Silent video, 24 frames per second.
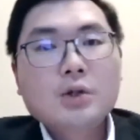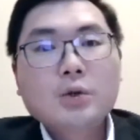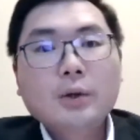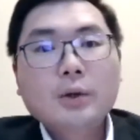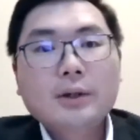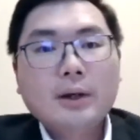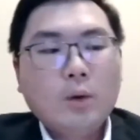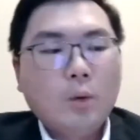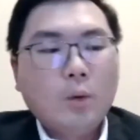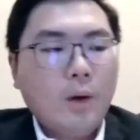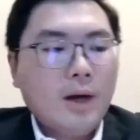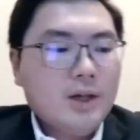
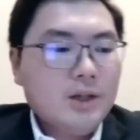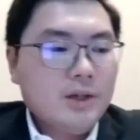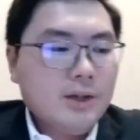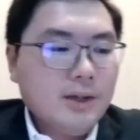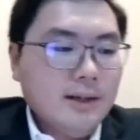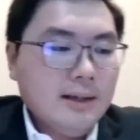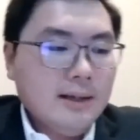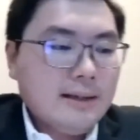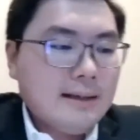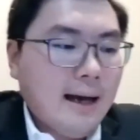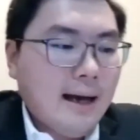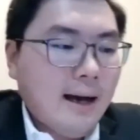So the
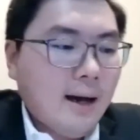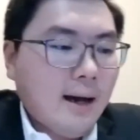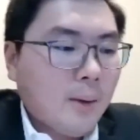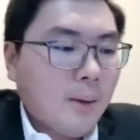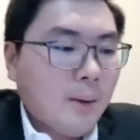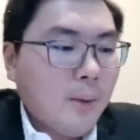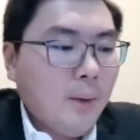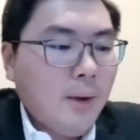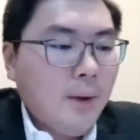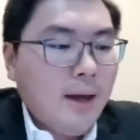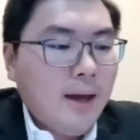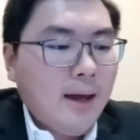question
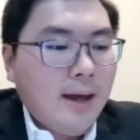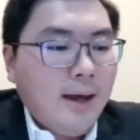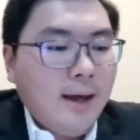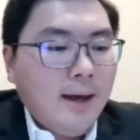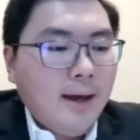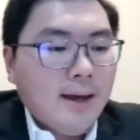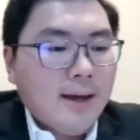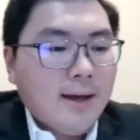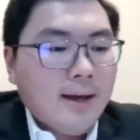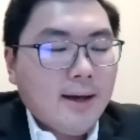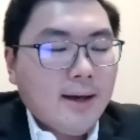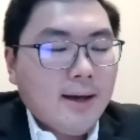now
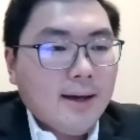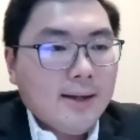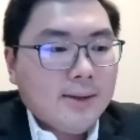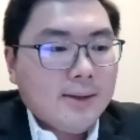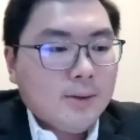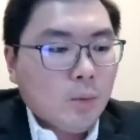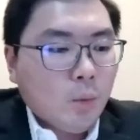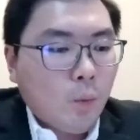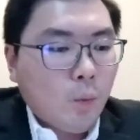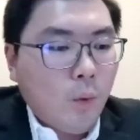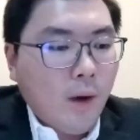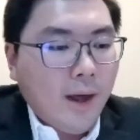
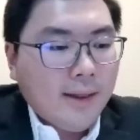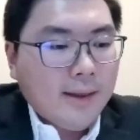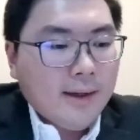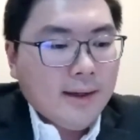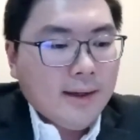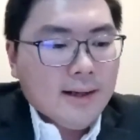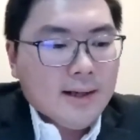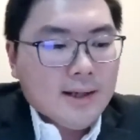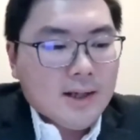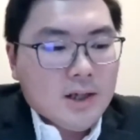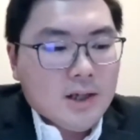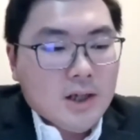is
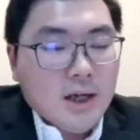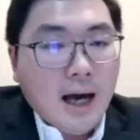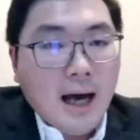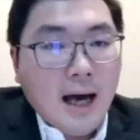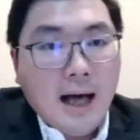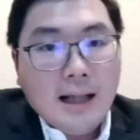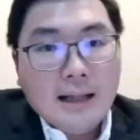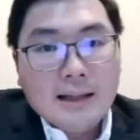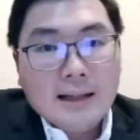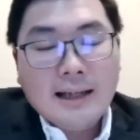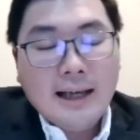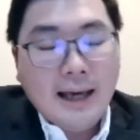whether a
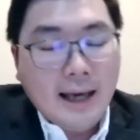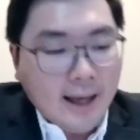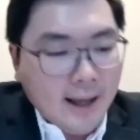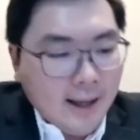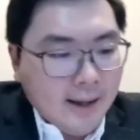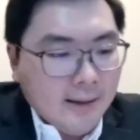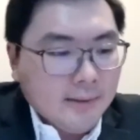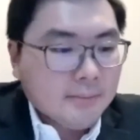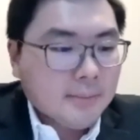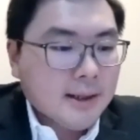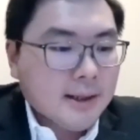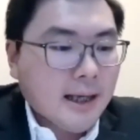child
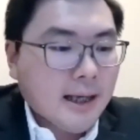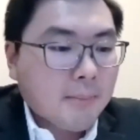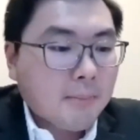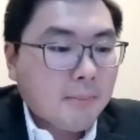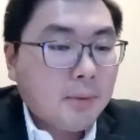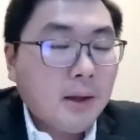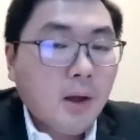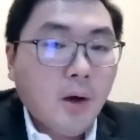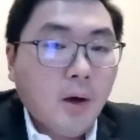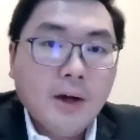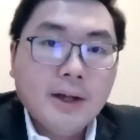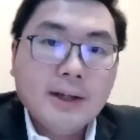can be
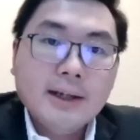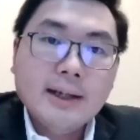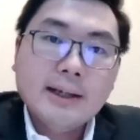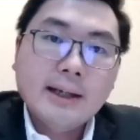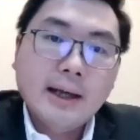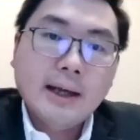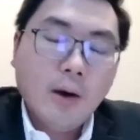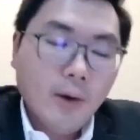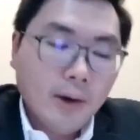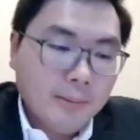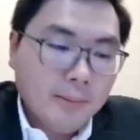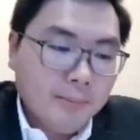employed
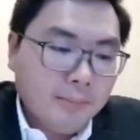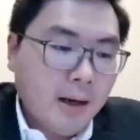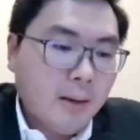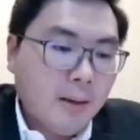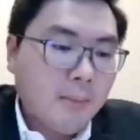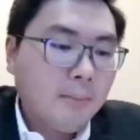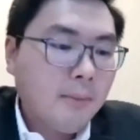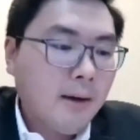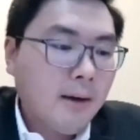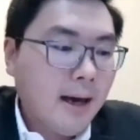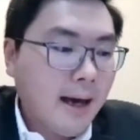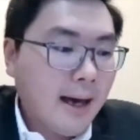in an oil
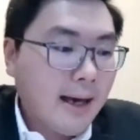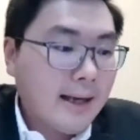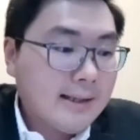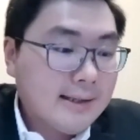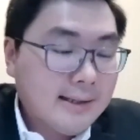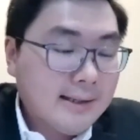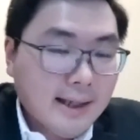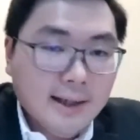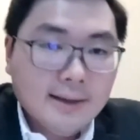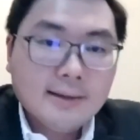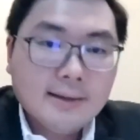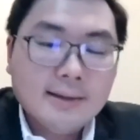palm
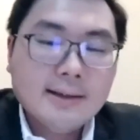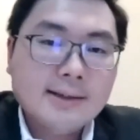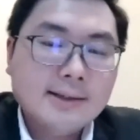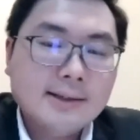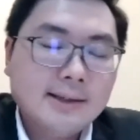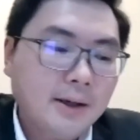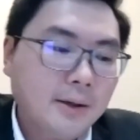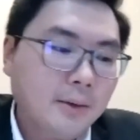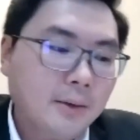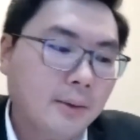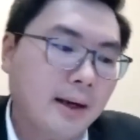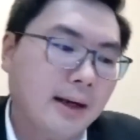estate in
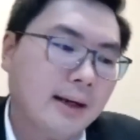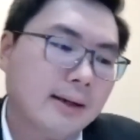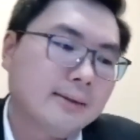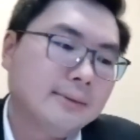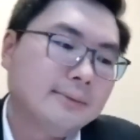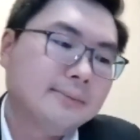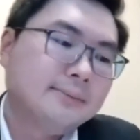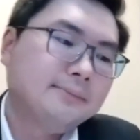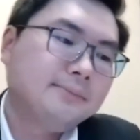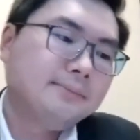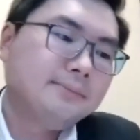Sarawak.